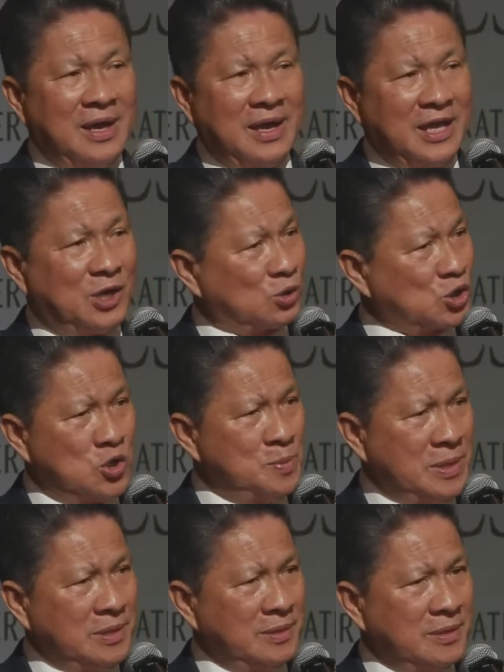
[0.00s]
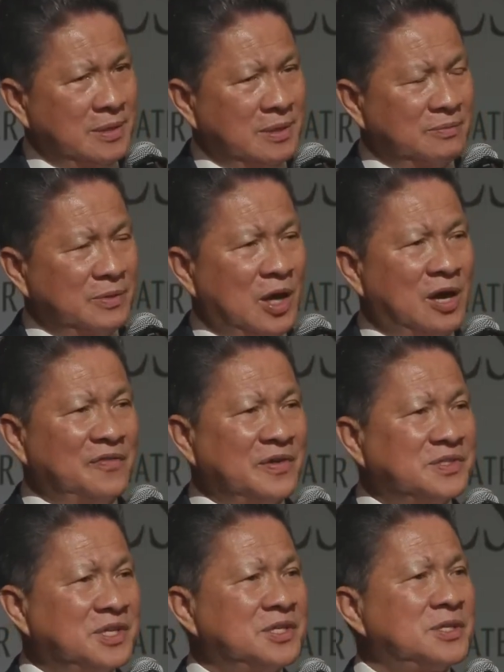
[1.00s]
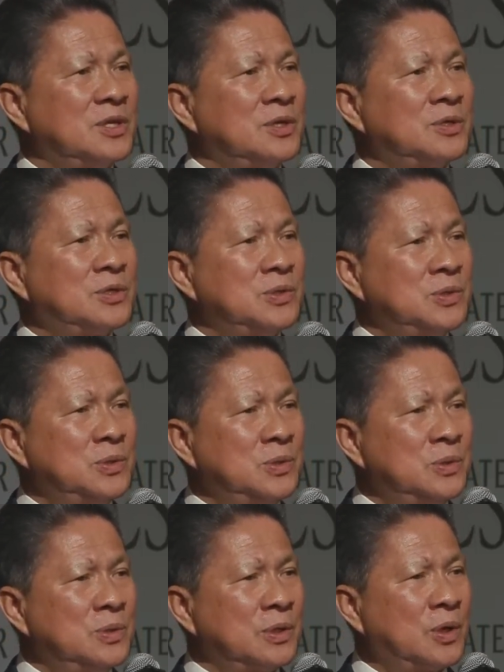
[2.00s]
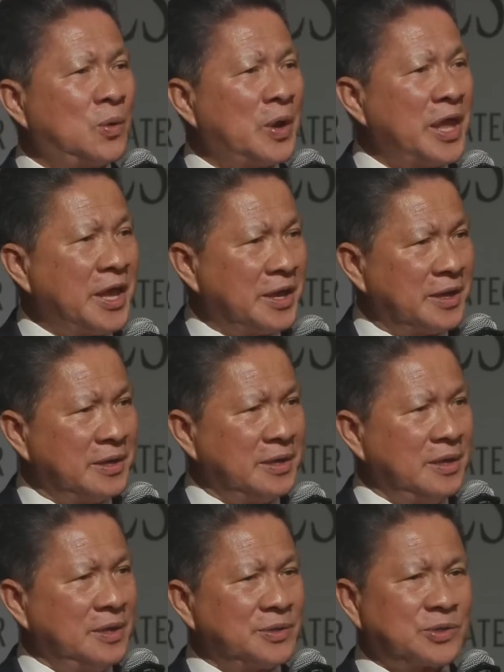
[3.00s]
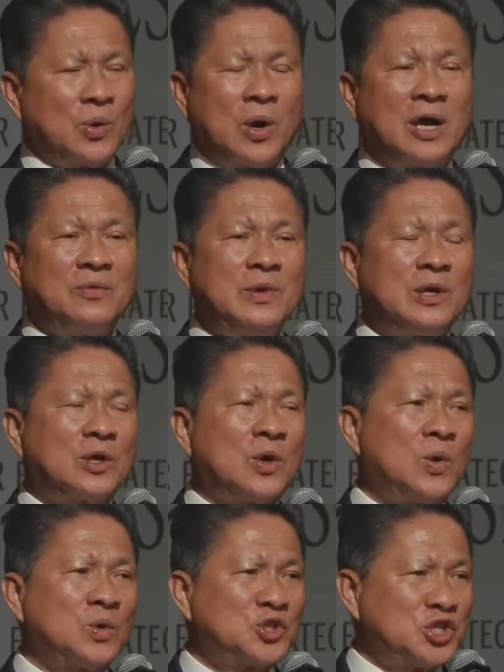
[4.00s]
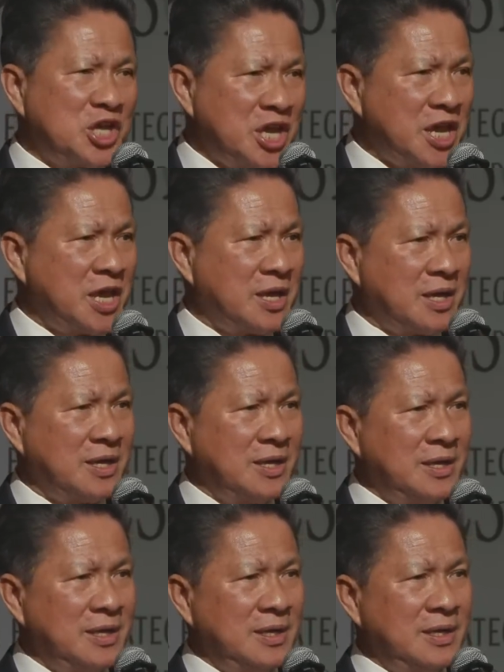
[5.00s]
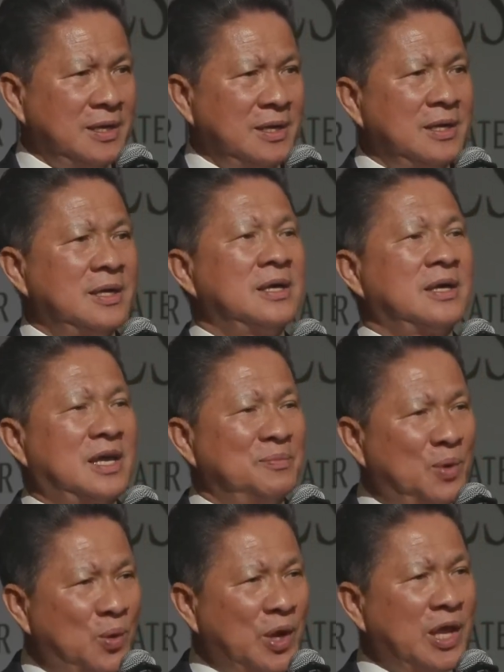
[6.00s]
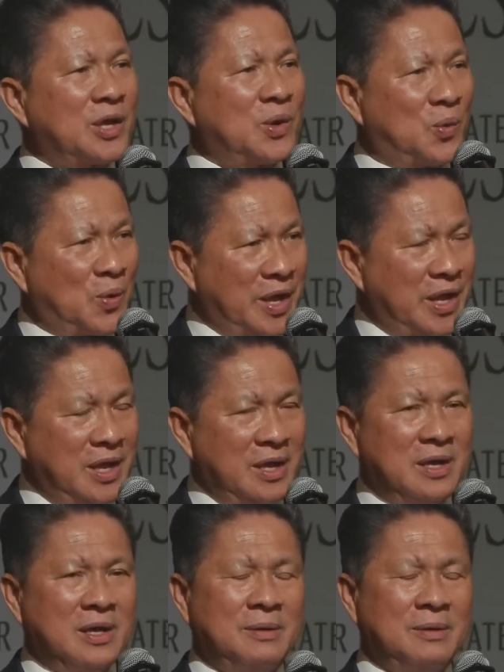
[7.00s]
In October, we offer this to Korea. So I will co-chair Cambodia, Korea,